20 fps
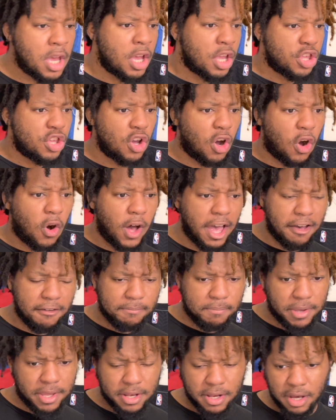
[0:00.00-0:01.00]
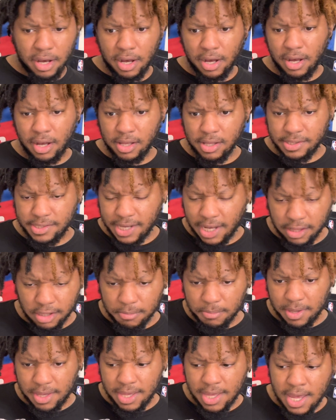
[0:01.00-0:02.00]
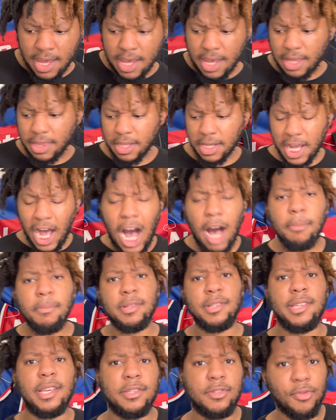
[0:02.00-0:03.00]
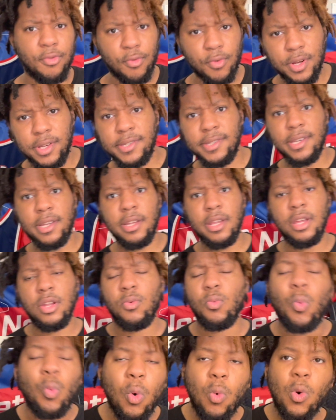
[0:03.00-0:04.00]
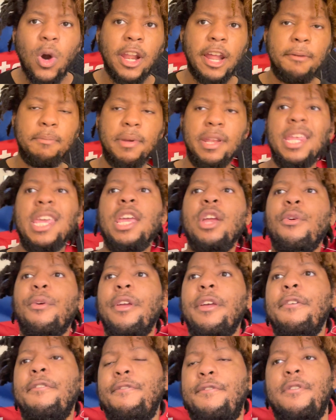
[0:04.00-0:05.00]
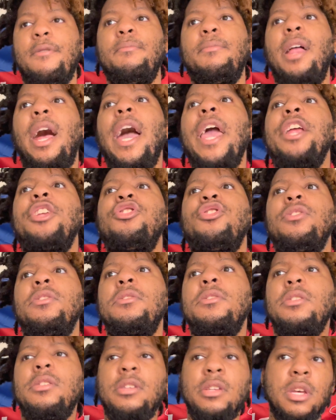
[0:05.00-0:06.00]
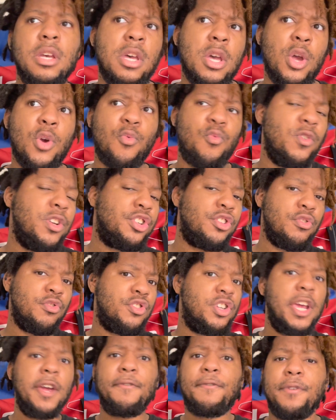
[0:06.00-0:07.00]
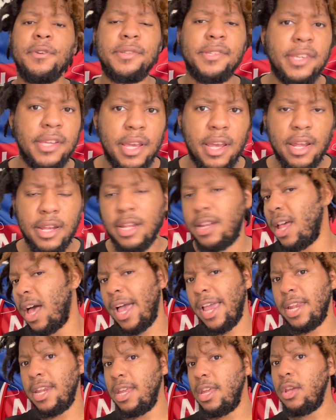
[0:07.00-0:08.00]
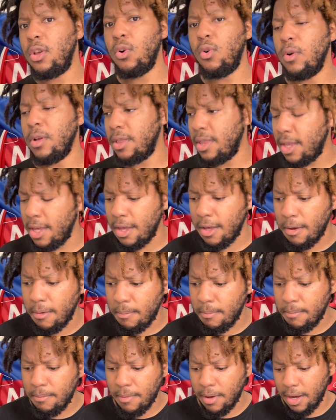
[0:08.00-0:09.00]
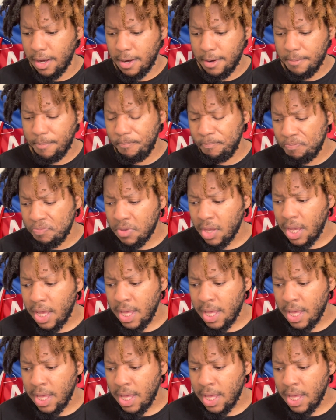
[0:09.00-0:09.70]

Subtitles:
y'all have been telling me in the comments as of recent, and what I've been hearing from just Richard Jefferson and Ian Eagle and them,